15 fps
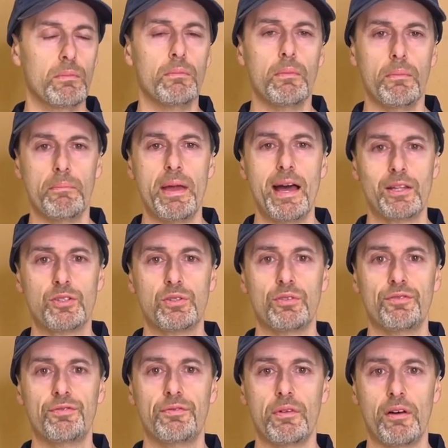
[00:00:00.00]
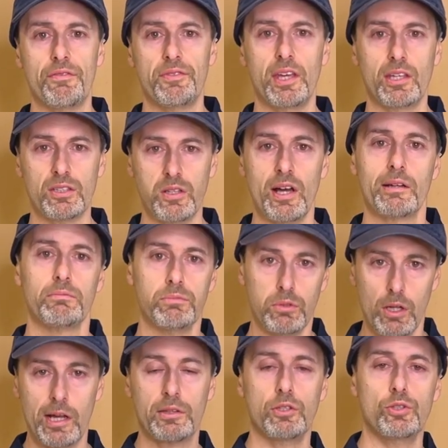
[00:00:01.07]
amounts of things
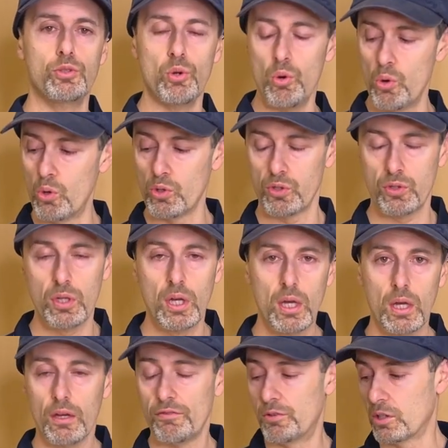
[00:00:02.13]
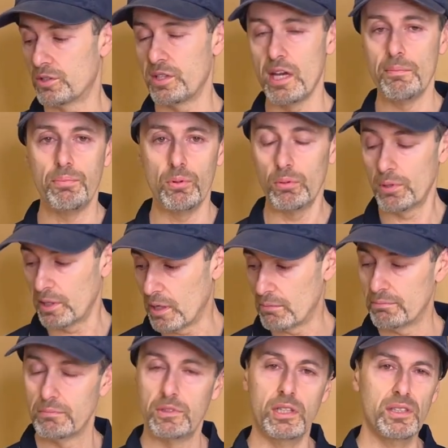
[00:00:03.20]
like the doors, for example. You know,
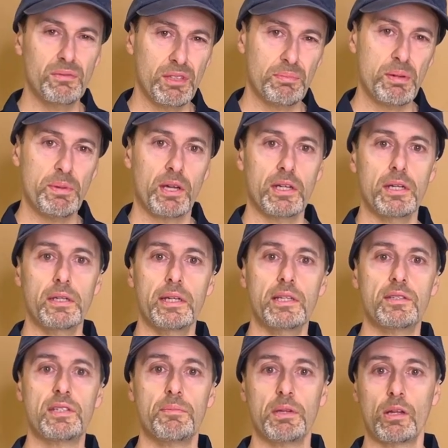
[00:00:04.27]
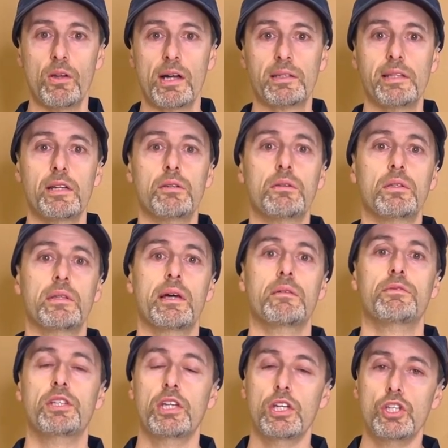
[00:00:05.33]
you're probably going to need something like that
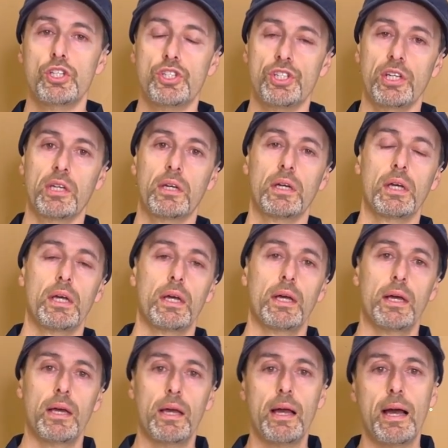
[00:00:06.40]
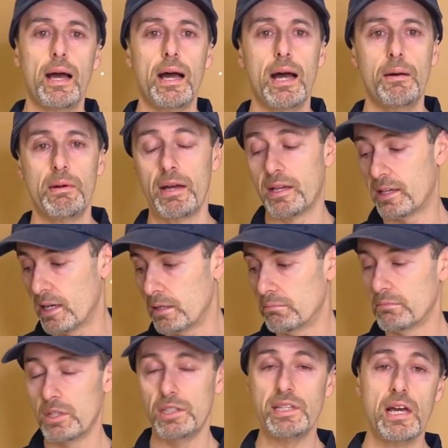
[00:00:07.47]
Hinge jig. Again,
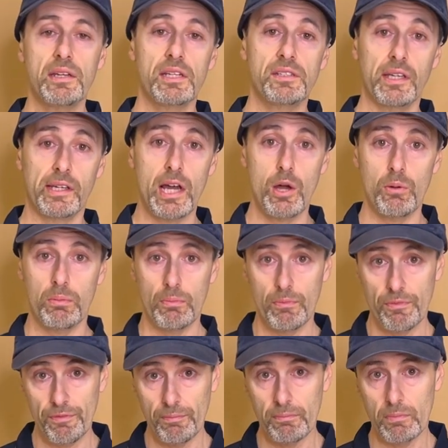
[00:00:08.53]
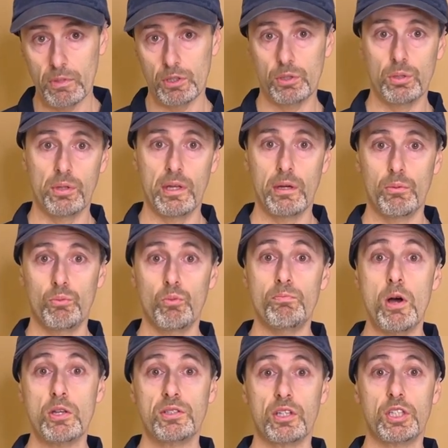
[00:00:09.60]
you don't need to go to the
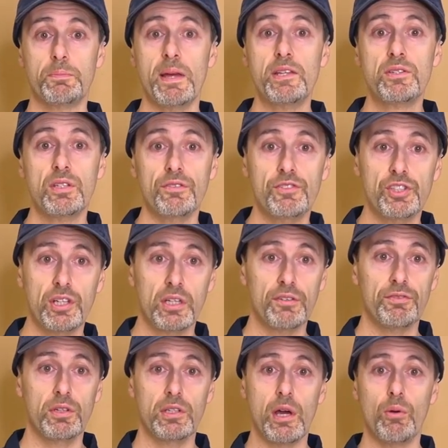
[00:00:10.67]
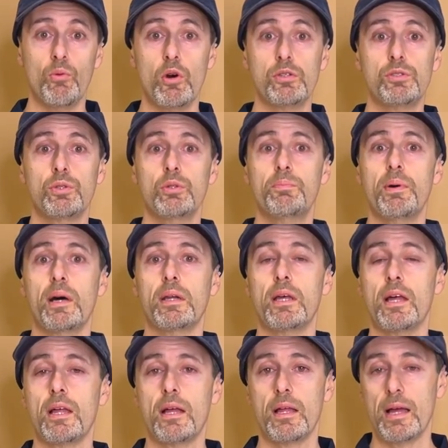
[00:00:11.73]
most expensive jig if you don't want to, but
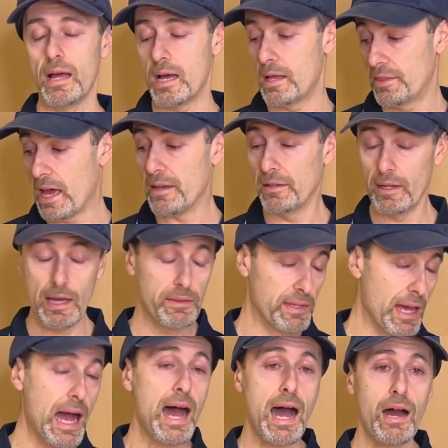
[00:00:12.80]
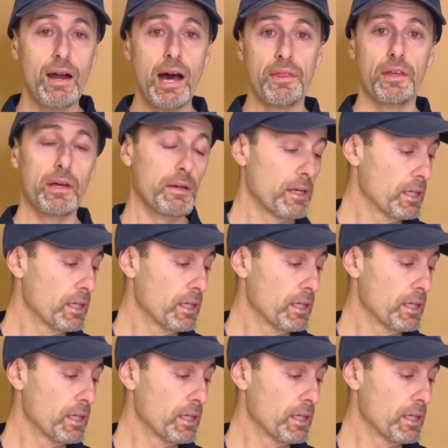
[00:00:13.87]
and there are other